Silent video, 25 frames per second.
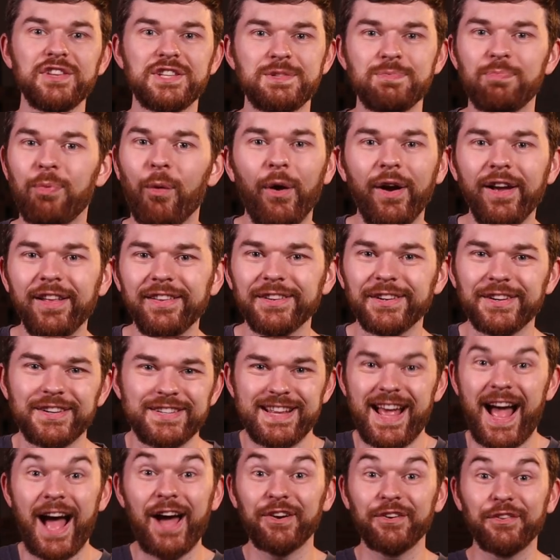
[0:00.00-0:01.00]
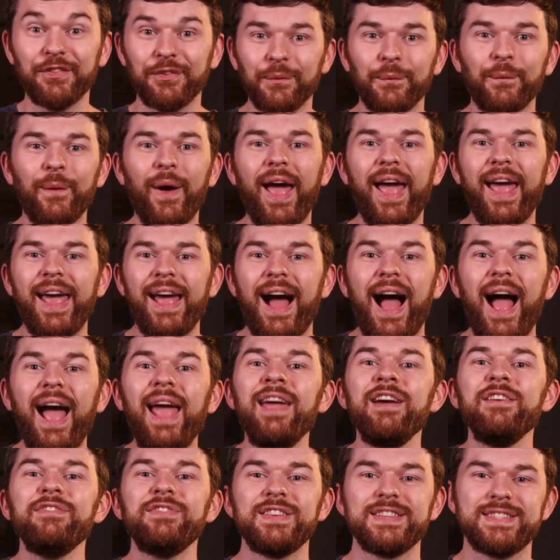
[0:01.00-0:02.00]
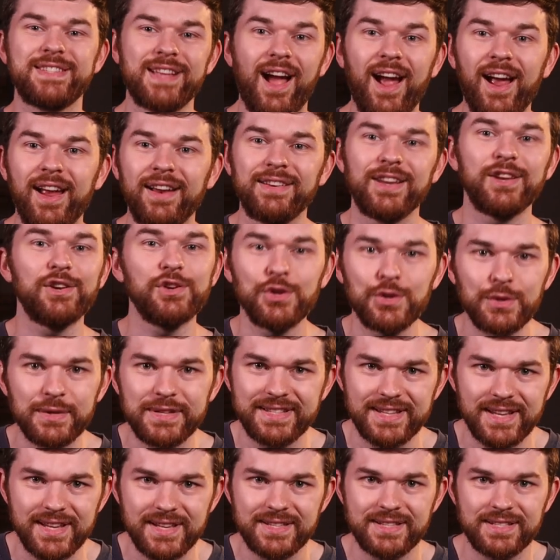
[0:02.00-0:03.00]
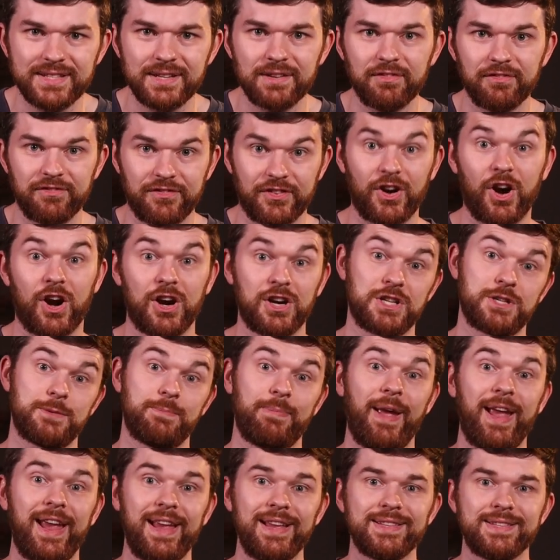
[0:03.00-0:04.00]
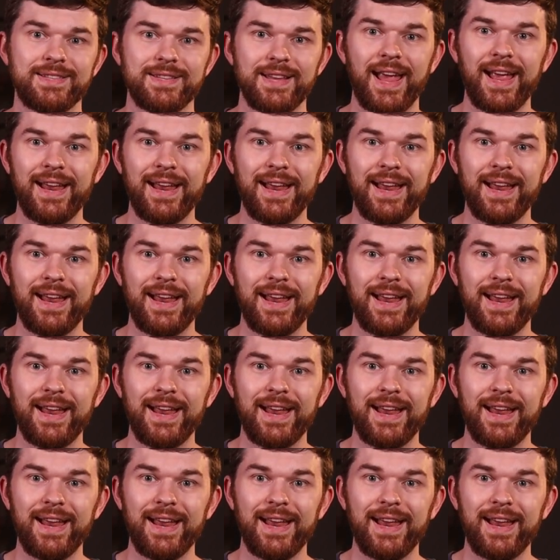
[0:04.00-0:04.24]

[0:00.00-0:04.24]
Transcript: the spoilers out of the way, I have designed a new system for our space.